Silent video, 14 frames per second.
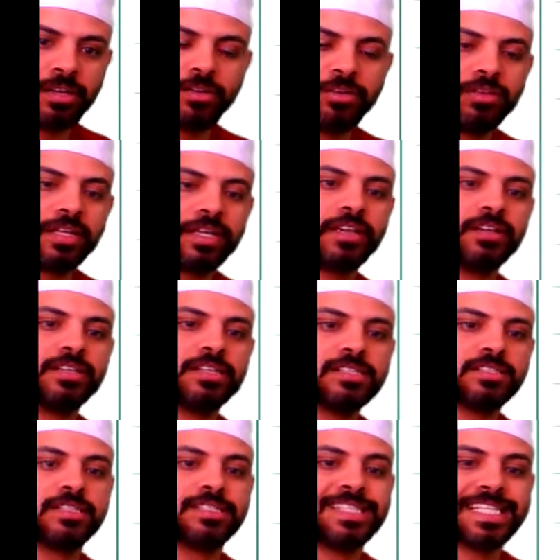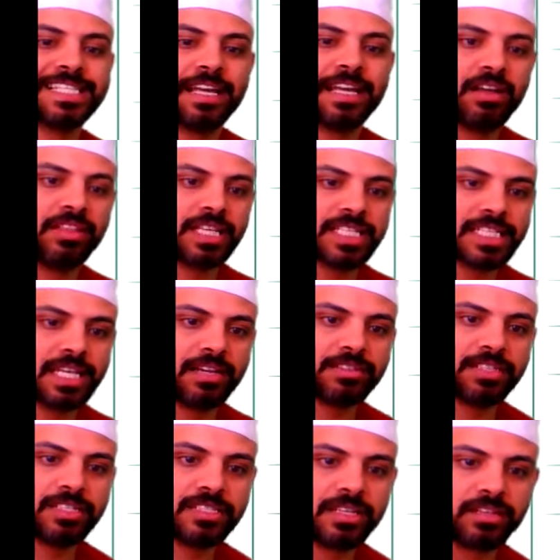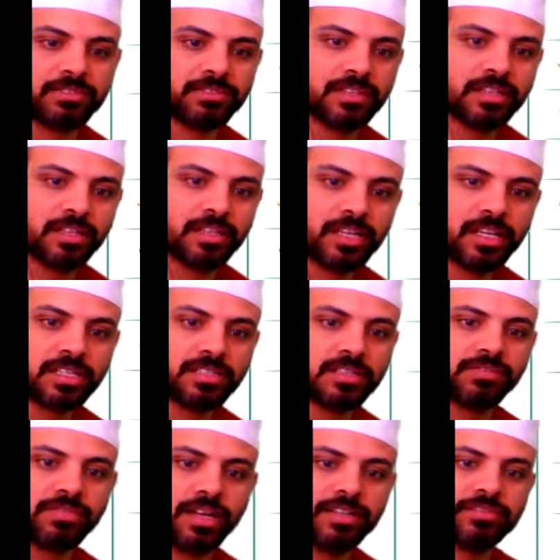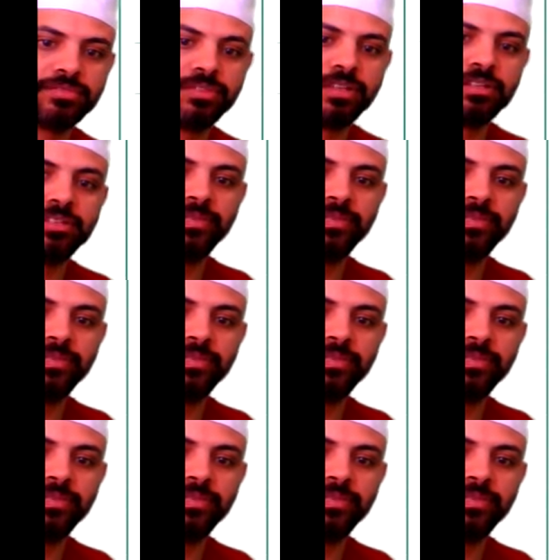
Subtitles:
All I care is the sound itself. Is it right or not?